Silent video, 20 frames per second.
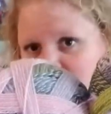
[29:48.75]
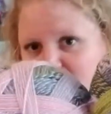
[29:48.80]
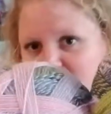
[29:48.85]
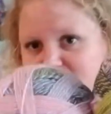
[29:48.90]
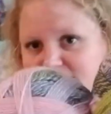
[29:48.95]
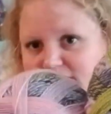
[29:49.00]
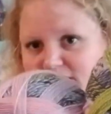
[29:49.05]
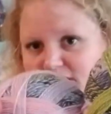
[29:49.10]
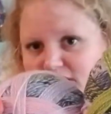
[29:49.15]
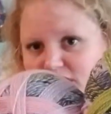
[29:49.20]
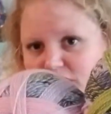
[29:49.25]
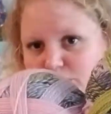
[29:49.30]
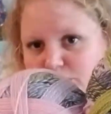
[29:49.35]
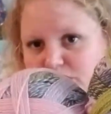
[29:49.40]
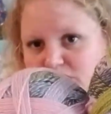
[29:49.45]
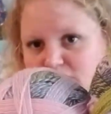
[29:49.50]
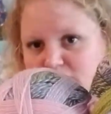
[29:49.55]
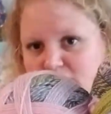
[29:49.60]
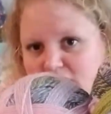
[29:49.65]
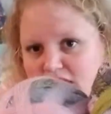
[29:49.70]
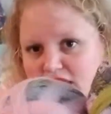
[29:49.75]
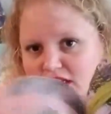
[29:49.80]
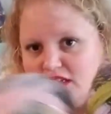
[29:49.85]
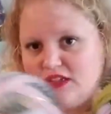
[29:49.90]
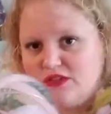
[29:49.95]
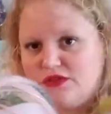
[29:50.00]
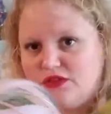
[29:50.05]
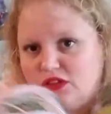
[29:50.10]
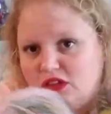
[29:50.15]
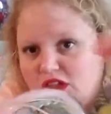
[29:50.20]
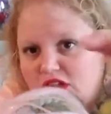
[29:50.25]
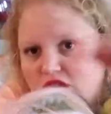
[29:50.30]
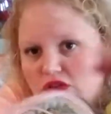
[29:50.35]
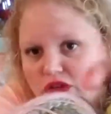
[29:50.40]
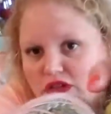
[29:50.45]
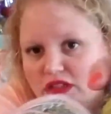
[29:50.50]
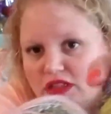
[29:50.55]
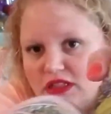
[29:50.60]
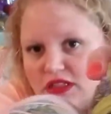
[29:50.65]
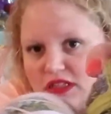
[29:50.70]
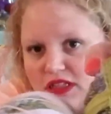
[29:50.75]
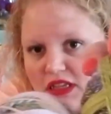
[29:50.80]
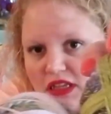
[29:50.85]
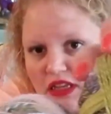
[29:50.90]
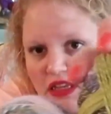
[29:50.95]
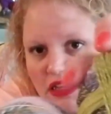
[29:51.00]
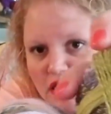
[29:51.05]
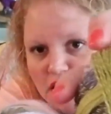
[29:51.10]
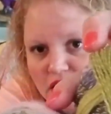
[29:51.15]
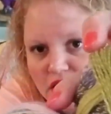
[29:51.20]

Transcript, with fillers: It's just they were skeined differently. You can see